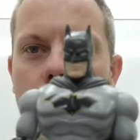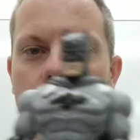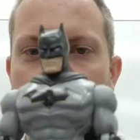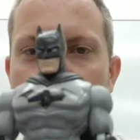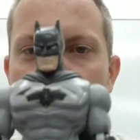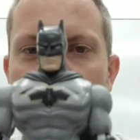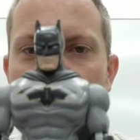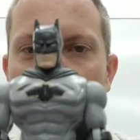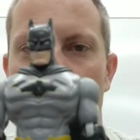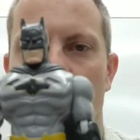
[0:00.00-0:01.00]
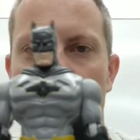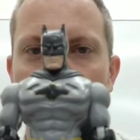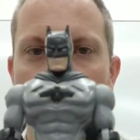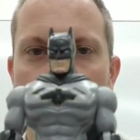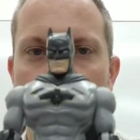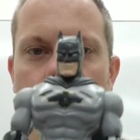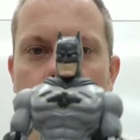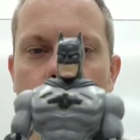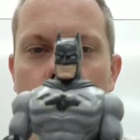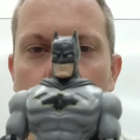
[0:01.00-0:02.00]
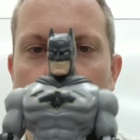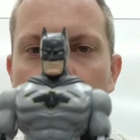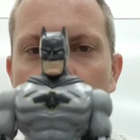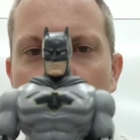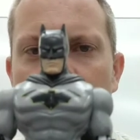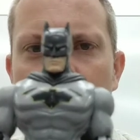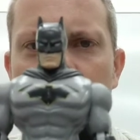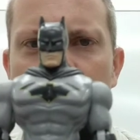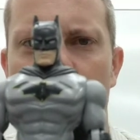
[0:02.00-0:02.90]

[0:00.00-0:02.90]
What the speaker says: And this is the, I guess,